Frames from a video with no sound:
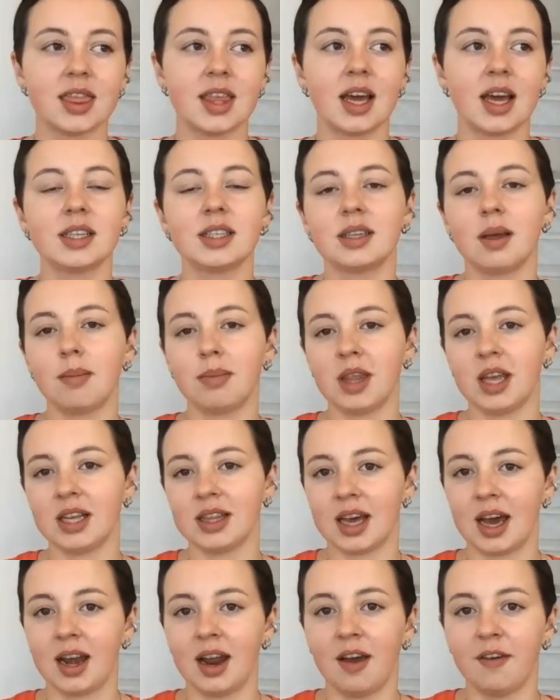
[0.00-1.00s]
that is something
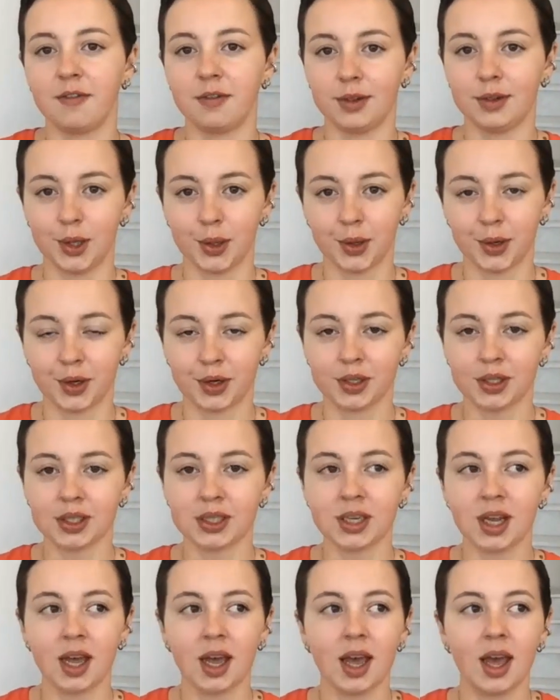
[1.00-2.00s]
that I've learned
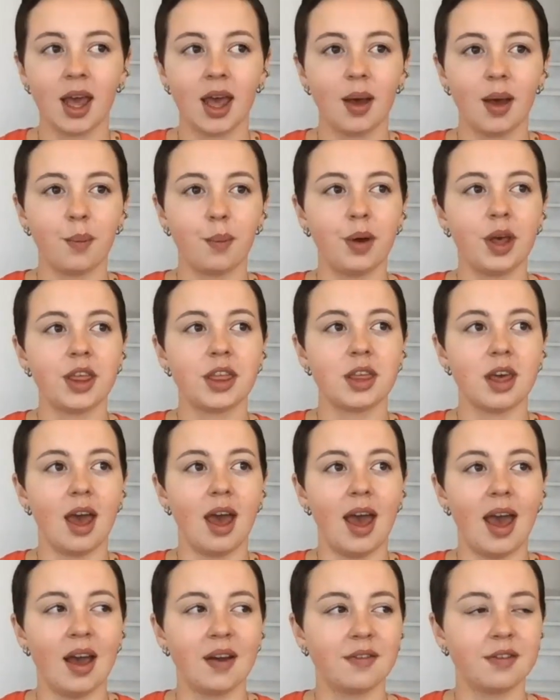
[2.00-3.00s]
with
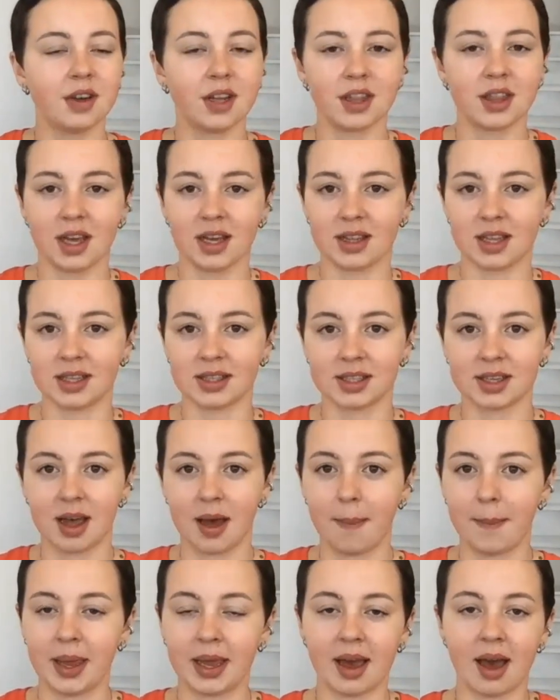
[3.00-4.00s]
everything that's
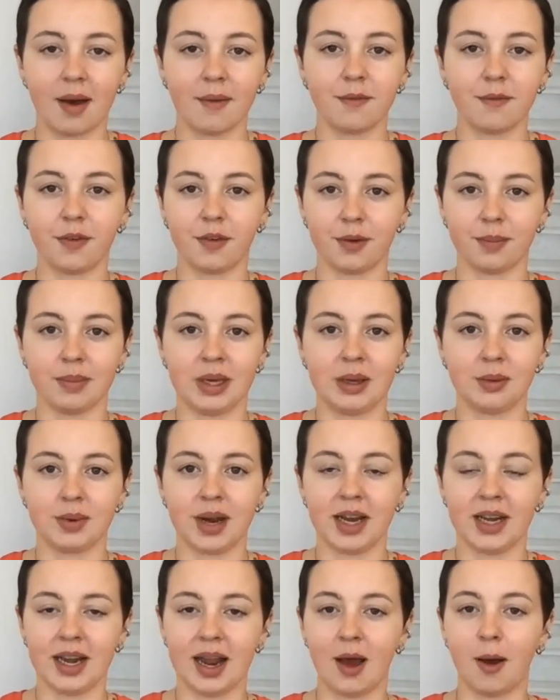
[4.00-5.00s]
coming up for me
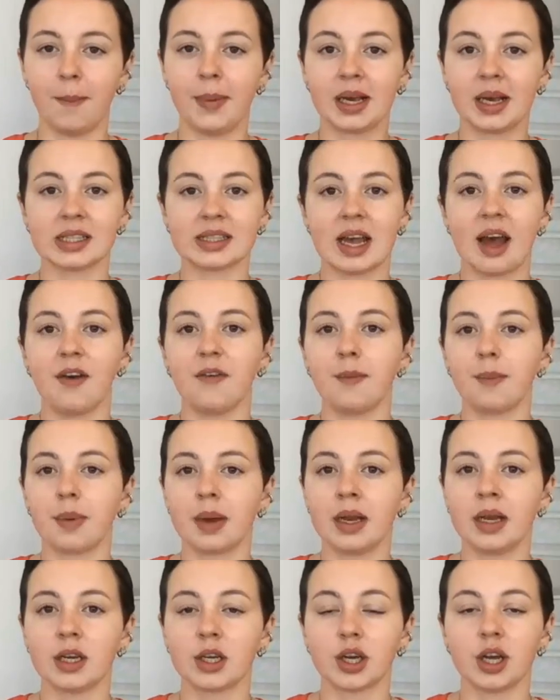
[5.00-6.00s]
right now, because I've
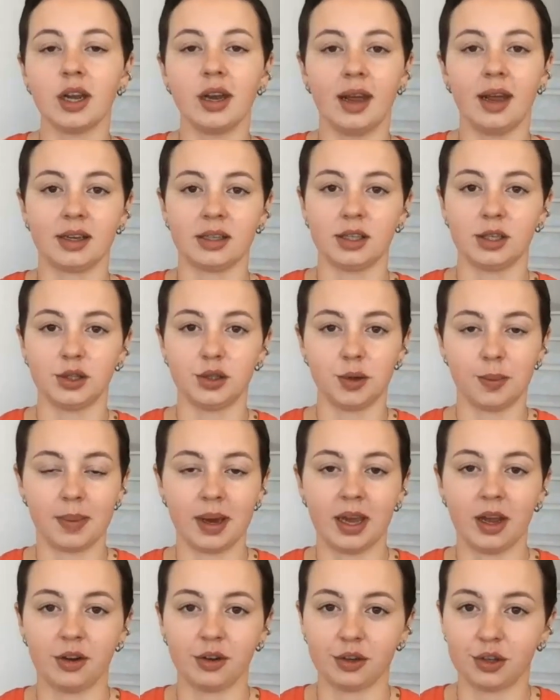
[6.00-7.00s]
been connecting to my
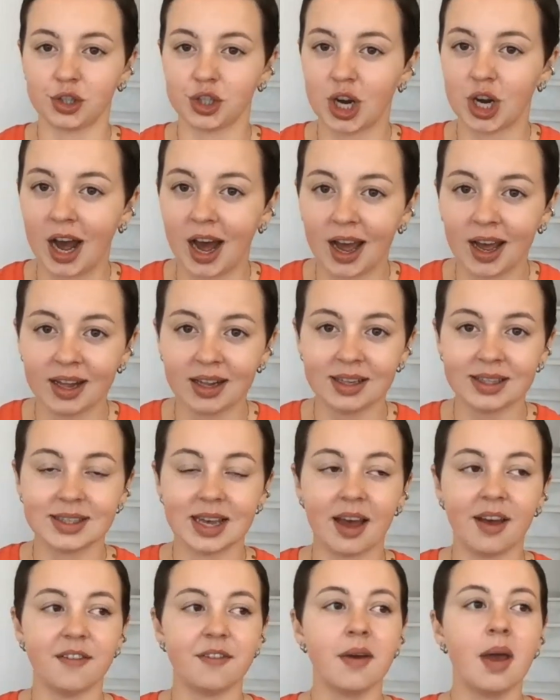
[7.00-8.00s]
inner child.
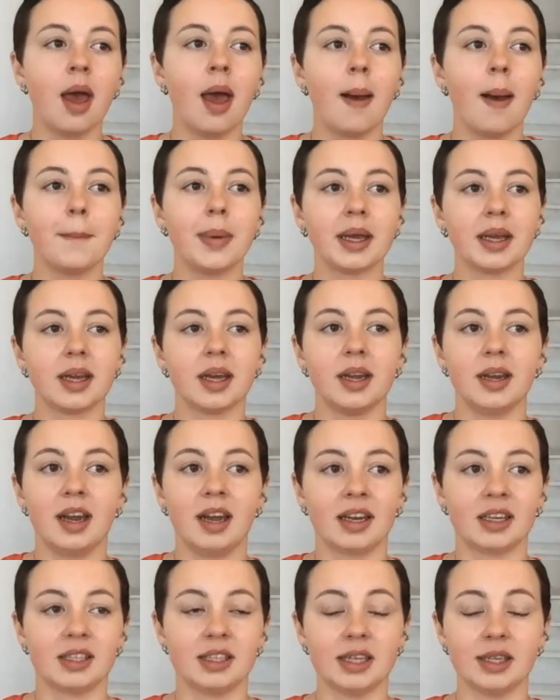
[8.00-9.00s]
I've been
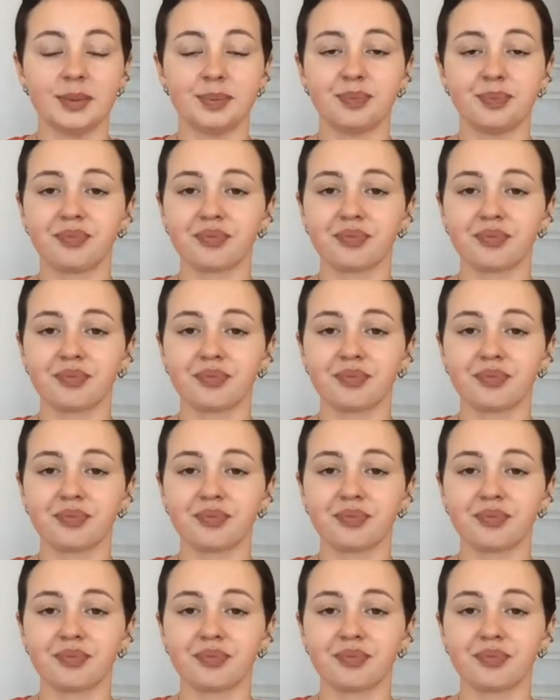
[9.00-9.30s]
connecting